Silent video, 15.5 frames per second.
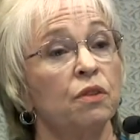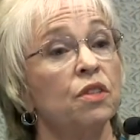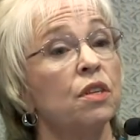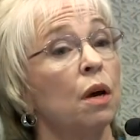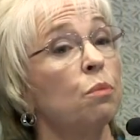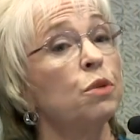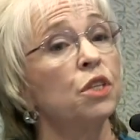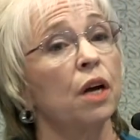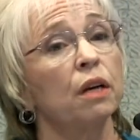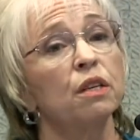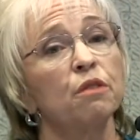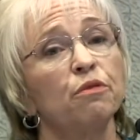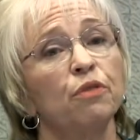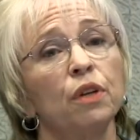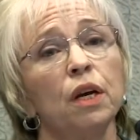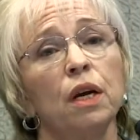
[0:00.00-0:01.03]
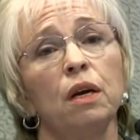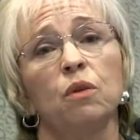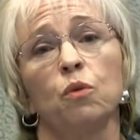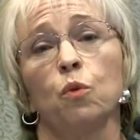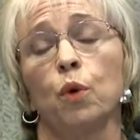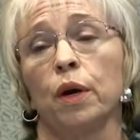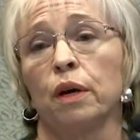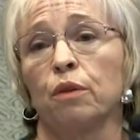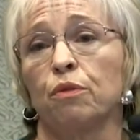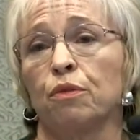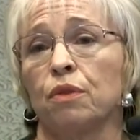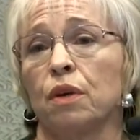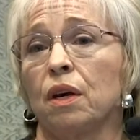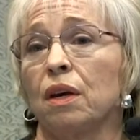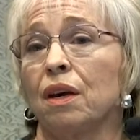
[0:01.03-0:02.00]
subjectively with